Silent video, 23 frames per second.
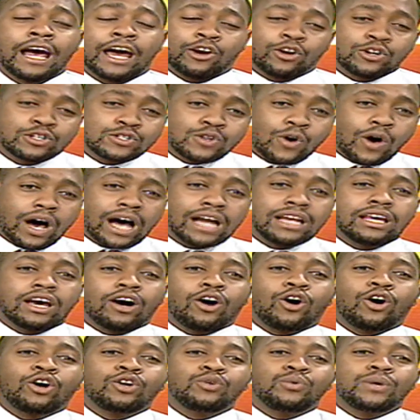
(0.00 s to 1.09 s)
And also earlier
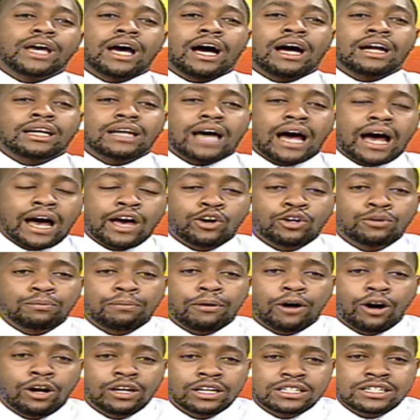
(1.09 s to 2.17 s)
on, we had eye on
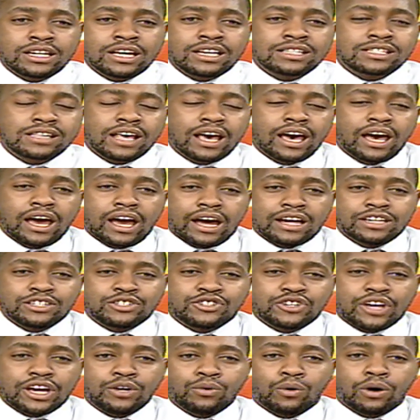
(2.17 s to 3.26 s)
Politics and
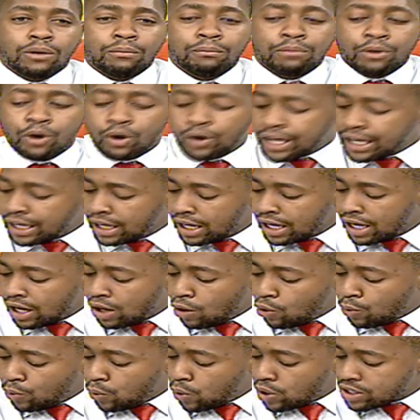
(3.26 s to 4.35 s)
Jane Wamboi
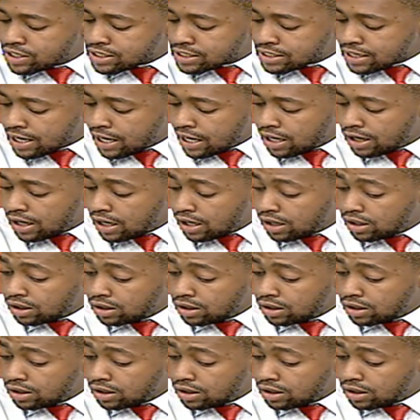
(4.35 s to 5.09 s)
was uh,